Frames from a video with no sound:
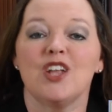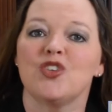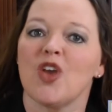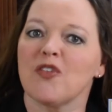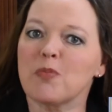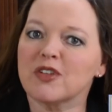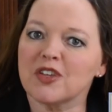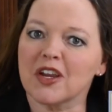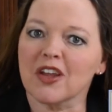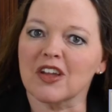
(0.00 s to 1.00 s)
Do you have a
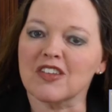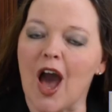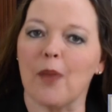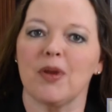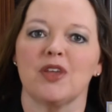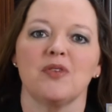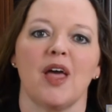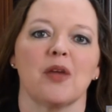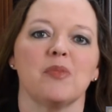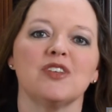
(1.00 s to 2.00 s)
particular topic you'd
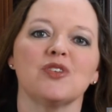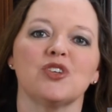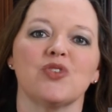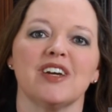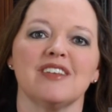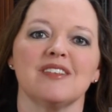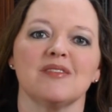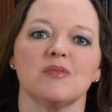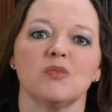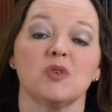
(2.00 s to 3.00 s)
like me to
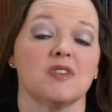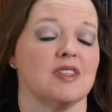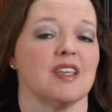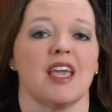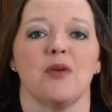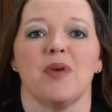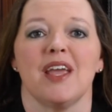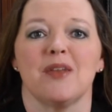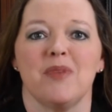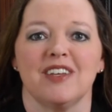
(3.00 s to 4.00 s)
address? Well, send the
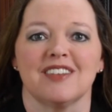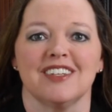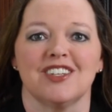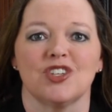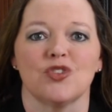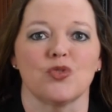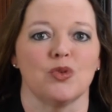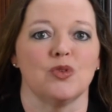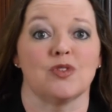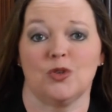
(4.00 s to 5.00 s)
campaign a message
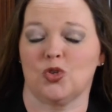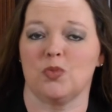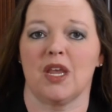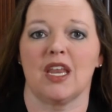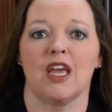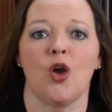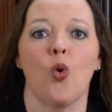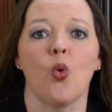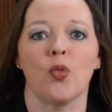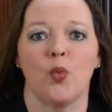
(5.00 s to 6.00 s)
through social media
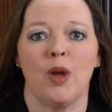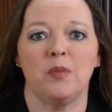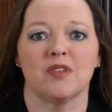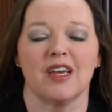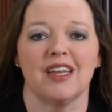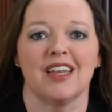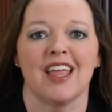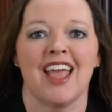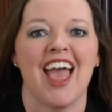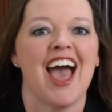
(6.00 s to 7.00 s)
or the website.
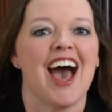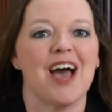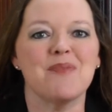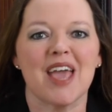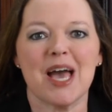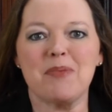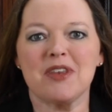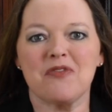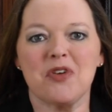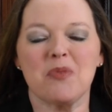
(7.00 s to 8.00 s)
I'd be happy
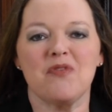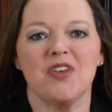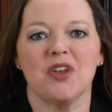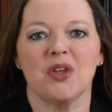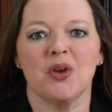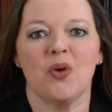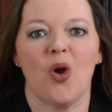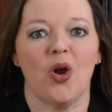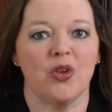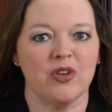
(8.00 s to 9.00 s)
to film a video
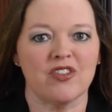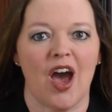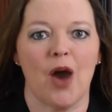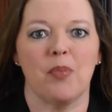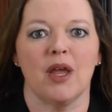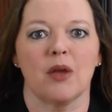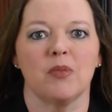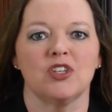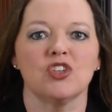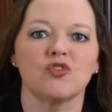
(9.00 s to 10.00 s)
on your topic,
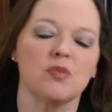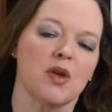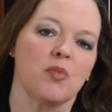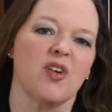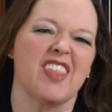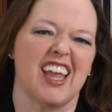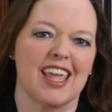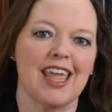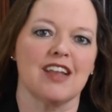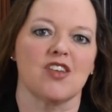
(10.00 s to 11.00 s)
but just remember that I
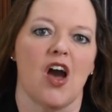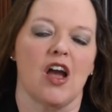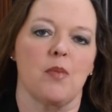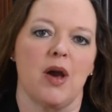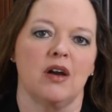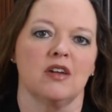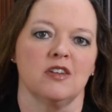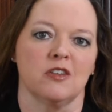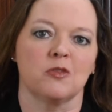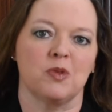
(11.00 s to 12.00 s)
can't talk about
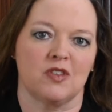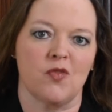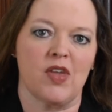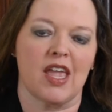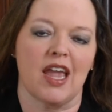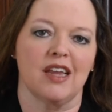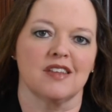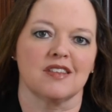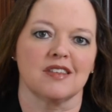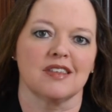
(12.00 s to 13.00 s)
a specific
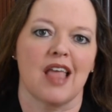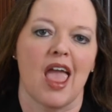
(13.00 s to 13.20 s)
case.